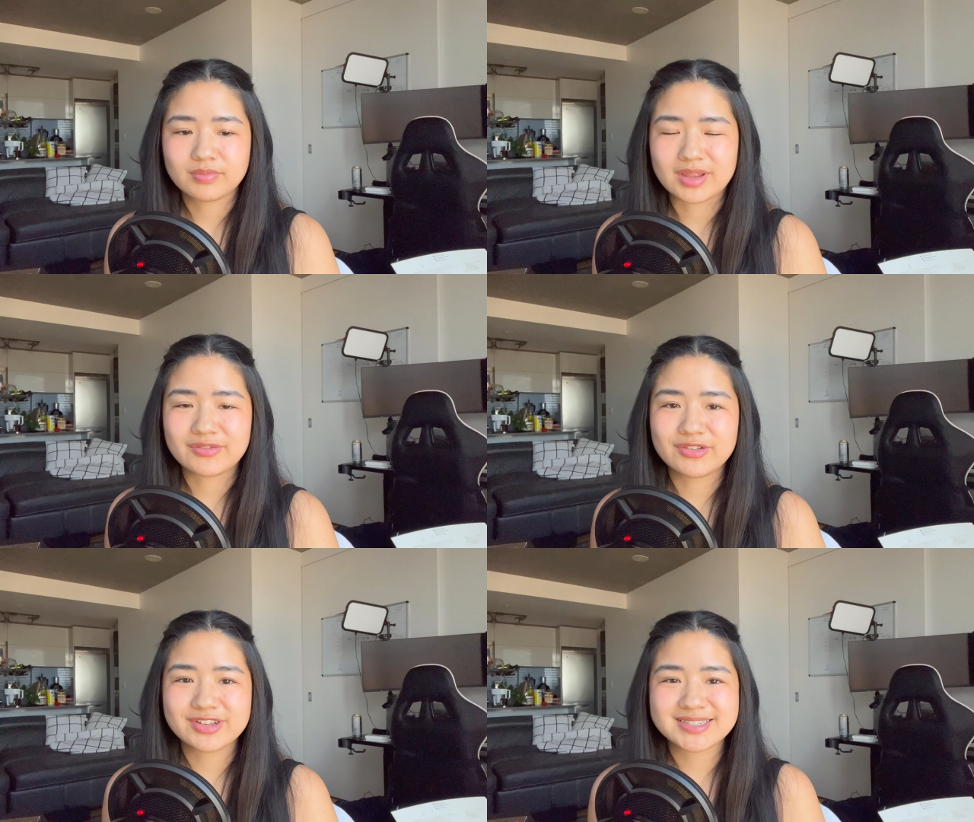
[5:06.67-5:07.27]
If
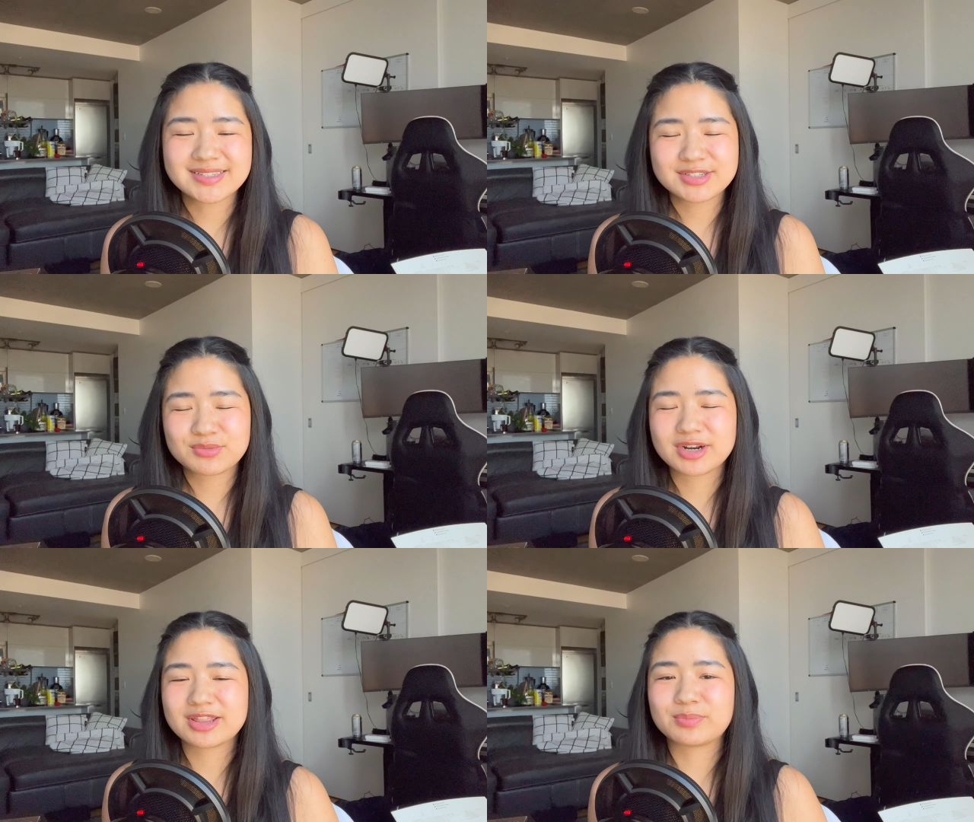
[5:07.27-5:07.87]
you listened to
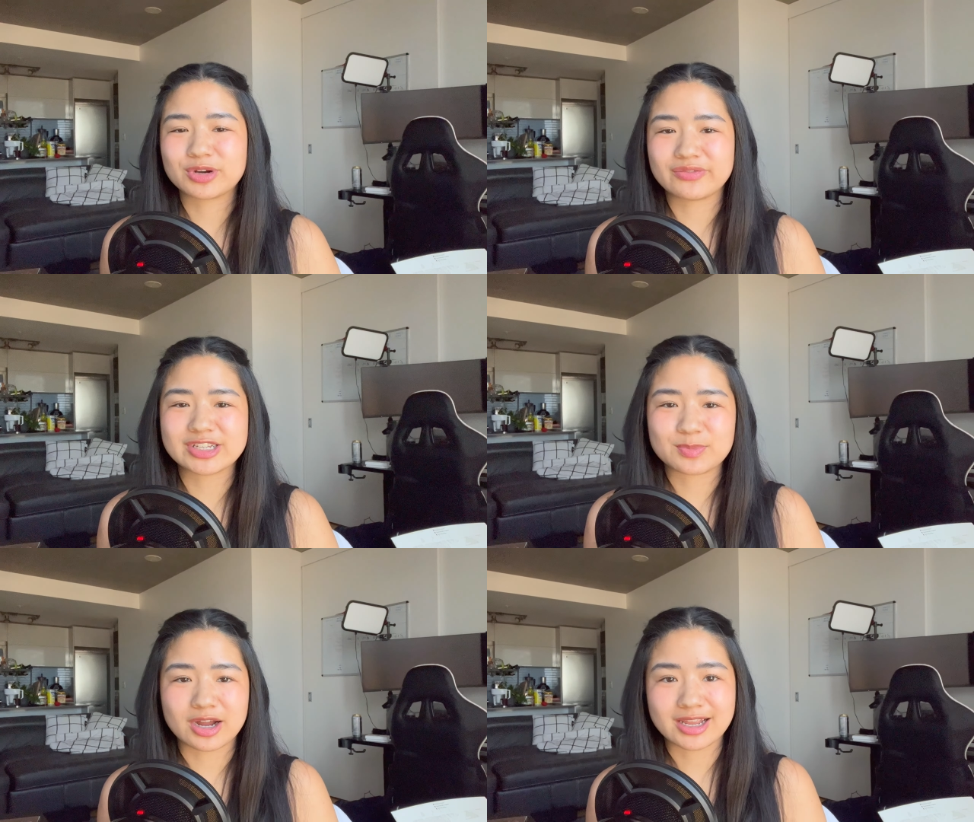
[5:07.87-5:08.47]
one of the previous
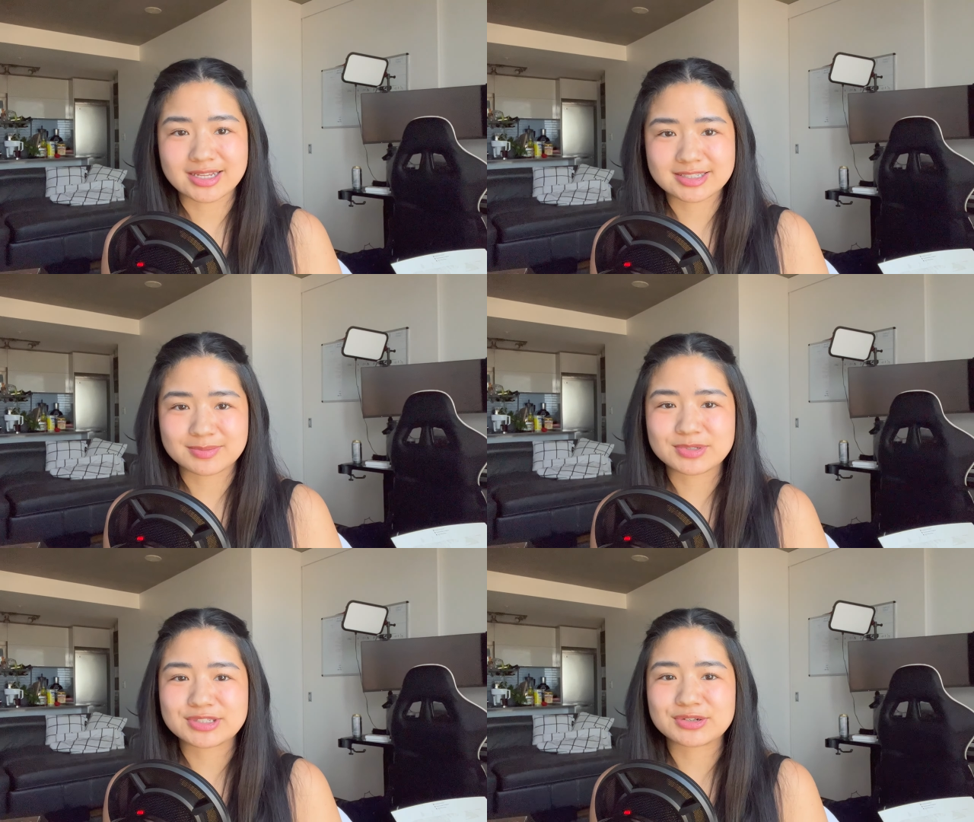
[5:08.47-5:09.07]
podcast
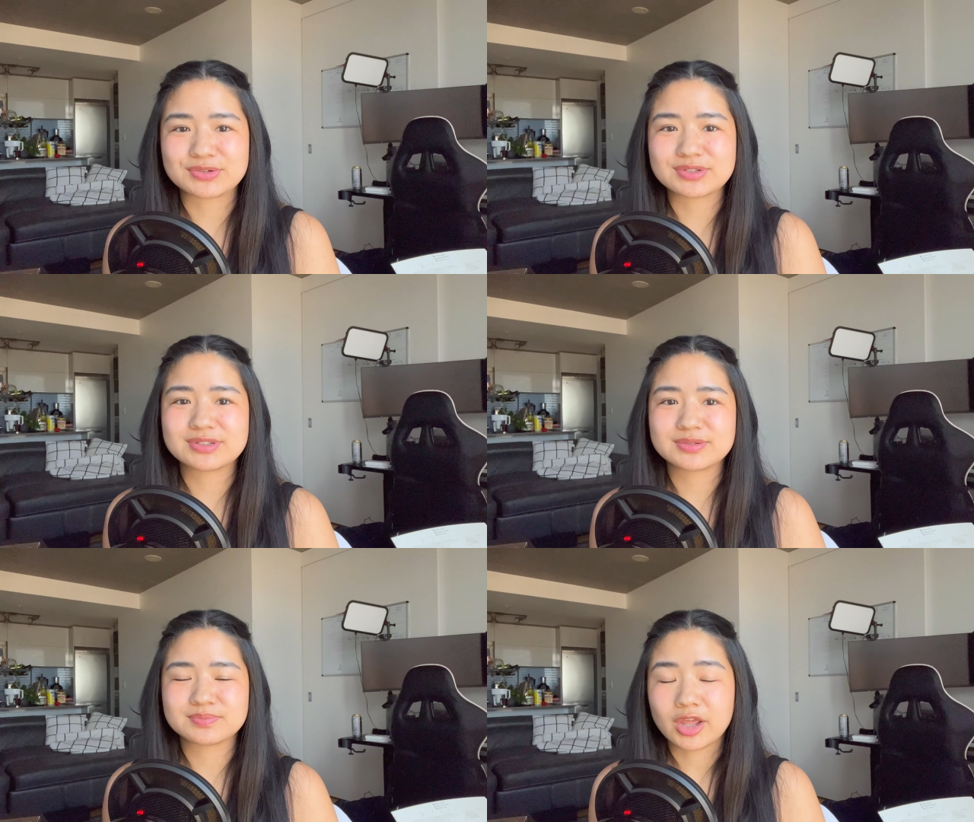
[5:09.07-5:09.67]

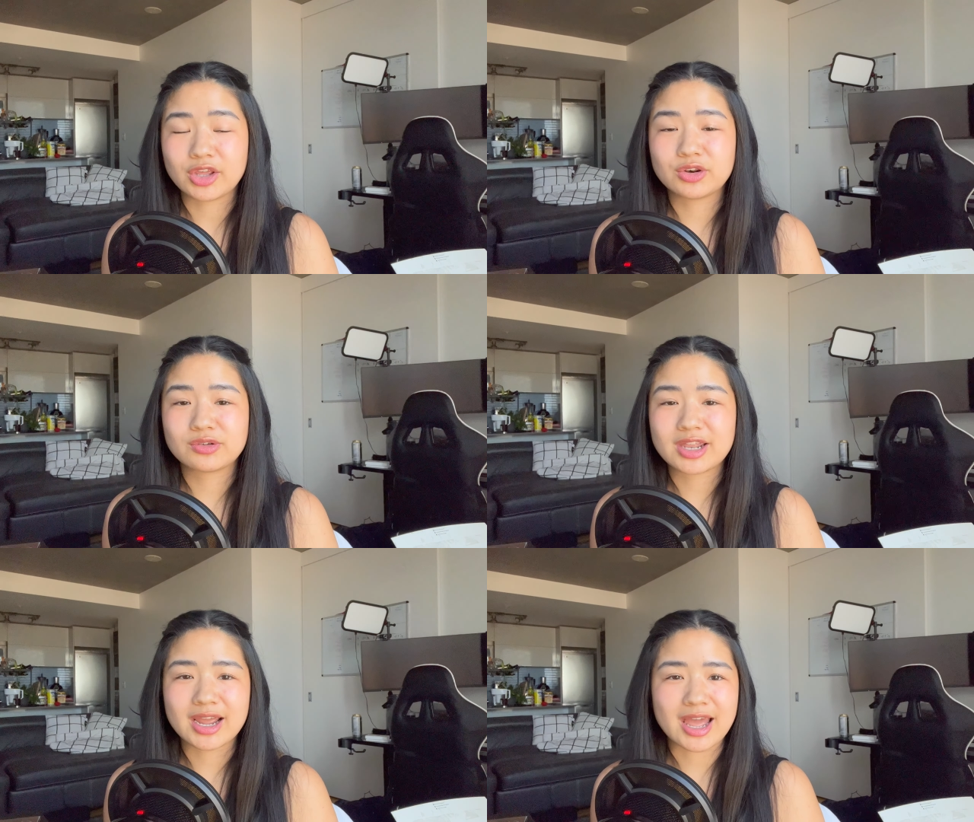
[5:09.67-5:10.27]
episodes, you know
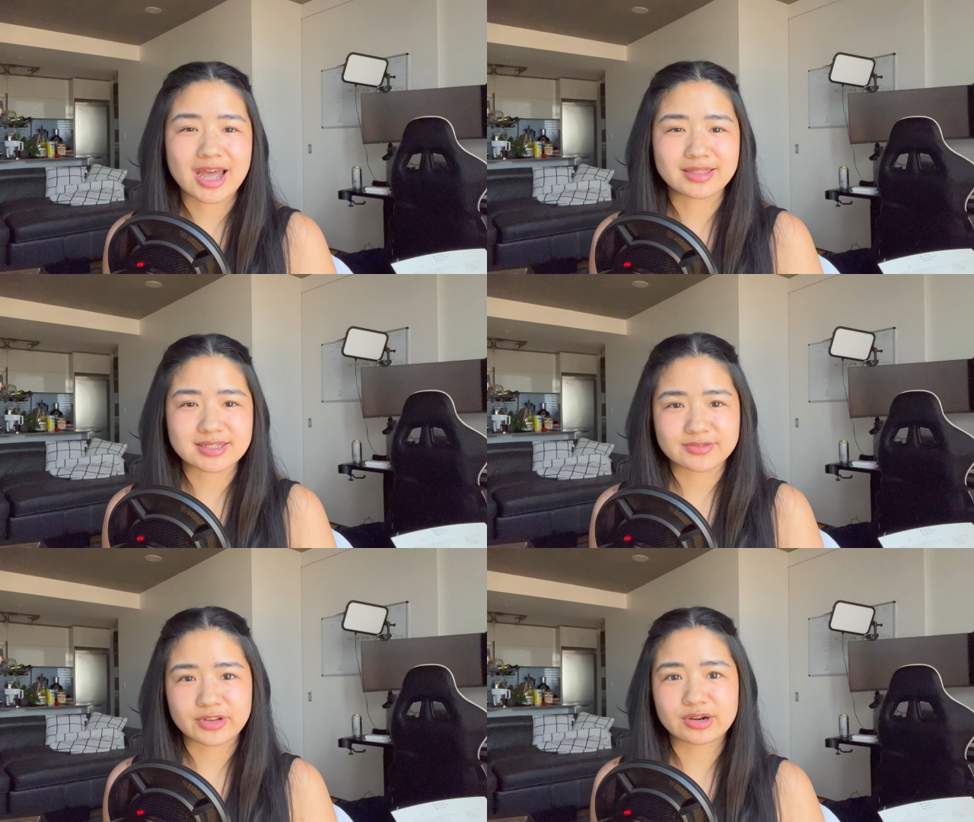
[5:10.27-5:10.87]
that I had
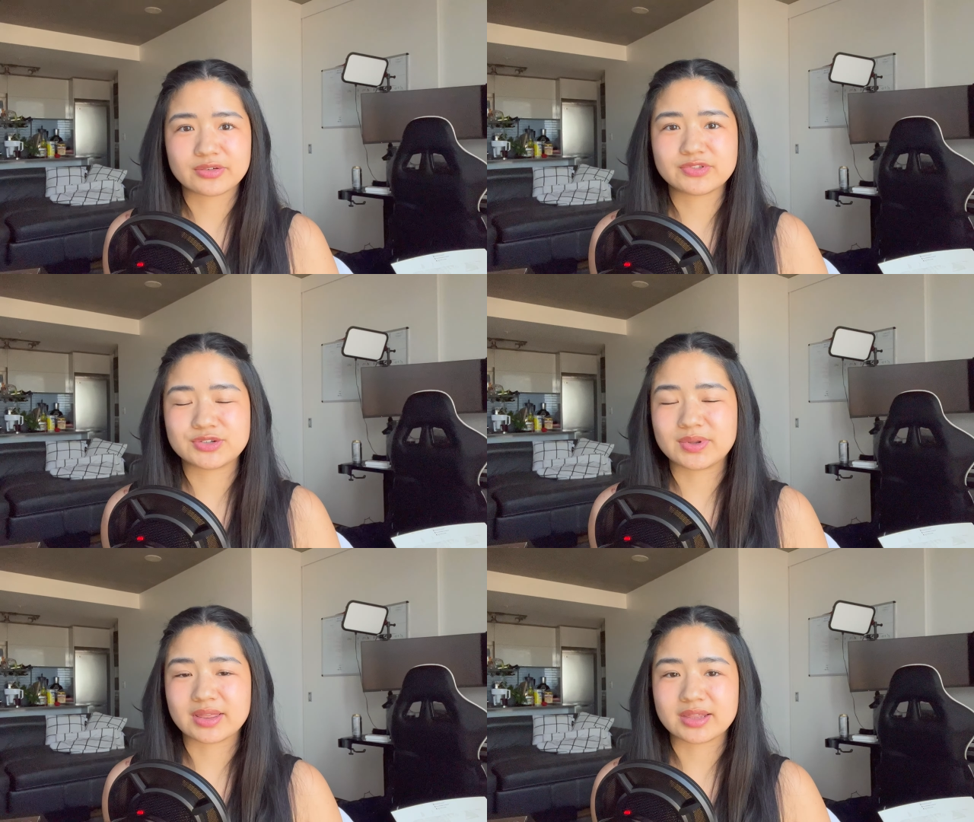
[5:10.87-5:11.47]
this fear of
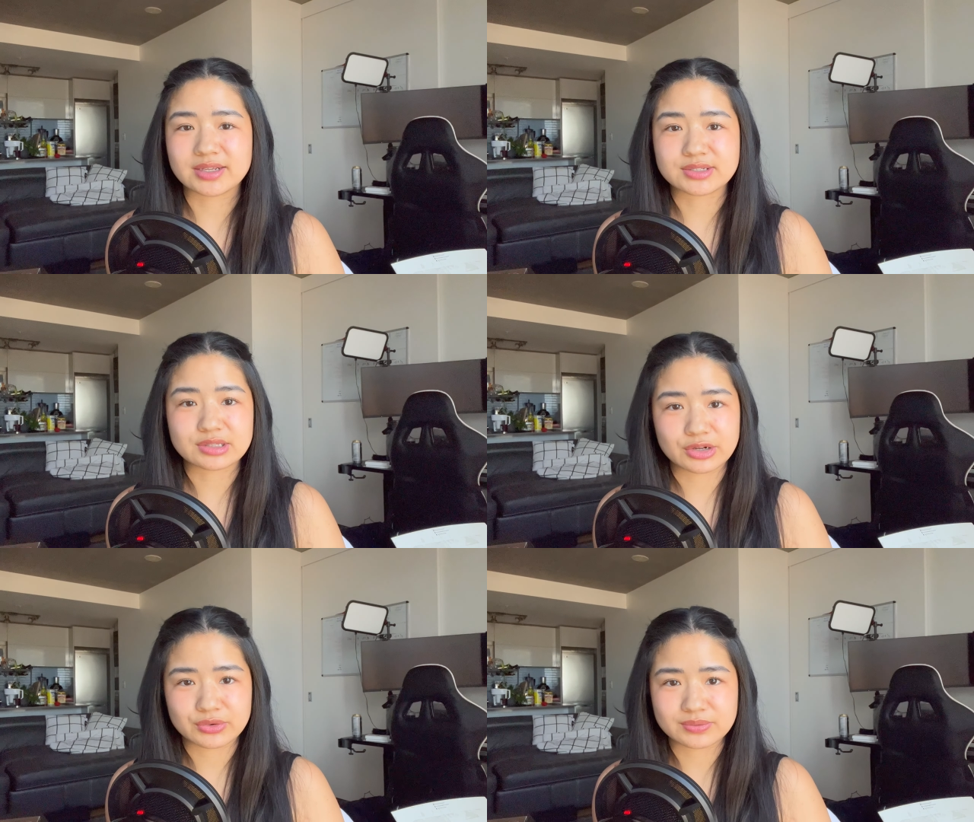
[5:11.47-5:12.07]
doing things
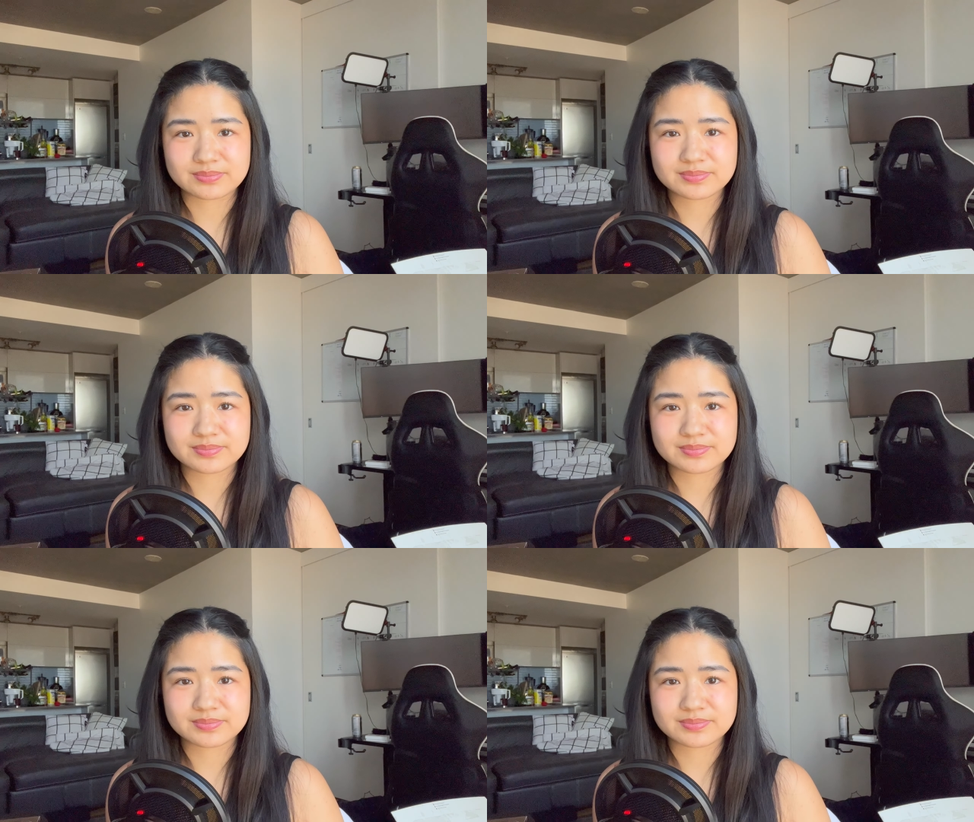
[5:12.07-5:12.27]
alone.